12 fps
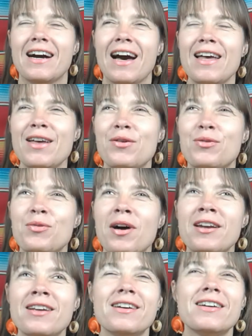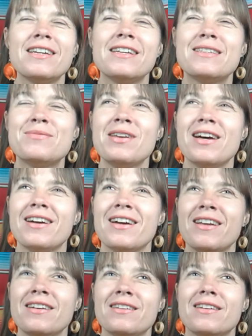Hi everyone, it's me
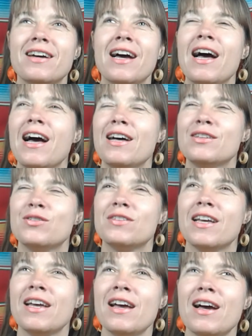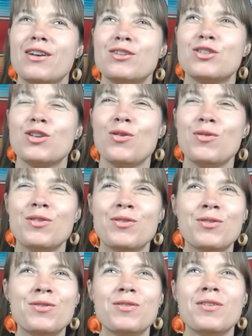again. Today I'll show
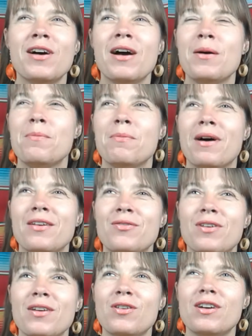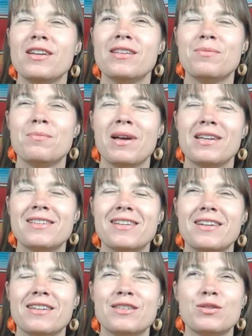you my favorite
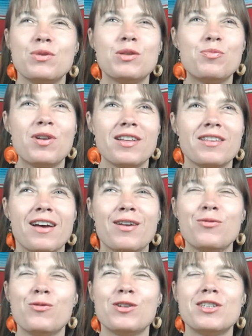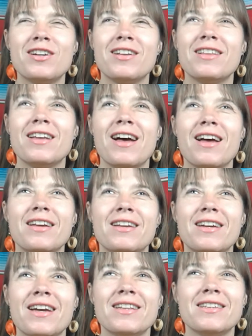Mexican sweetbread. Unfortunately, I
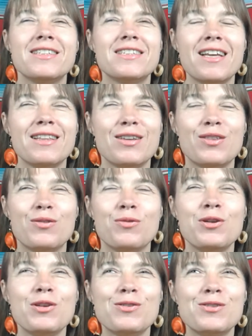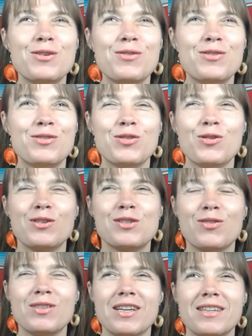can't send it through you so you could
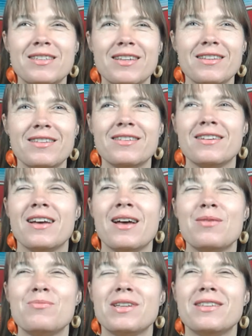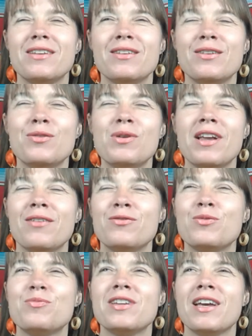also taste it, but you will have
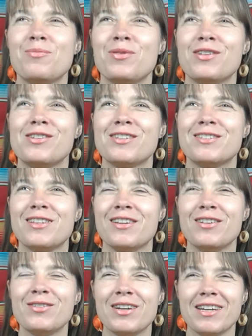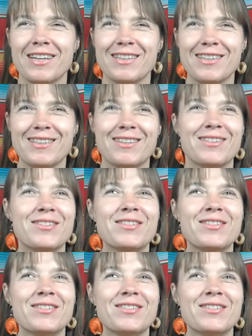to be happy just looking at it.